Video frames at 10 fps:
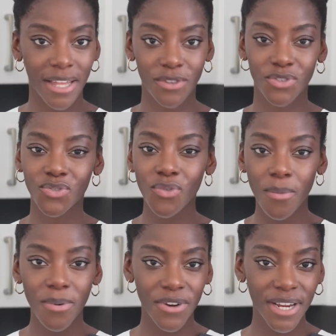like
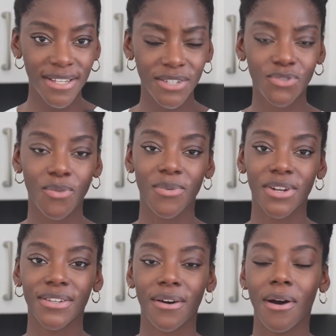strawberries.
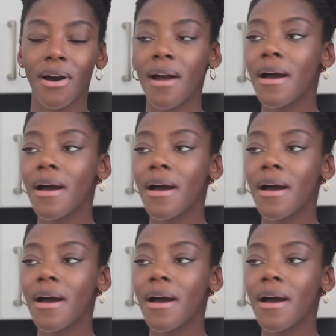Strawberries are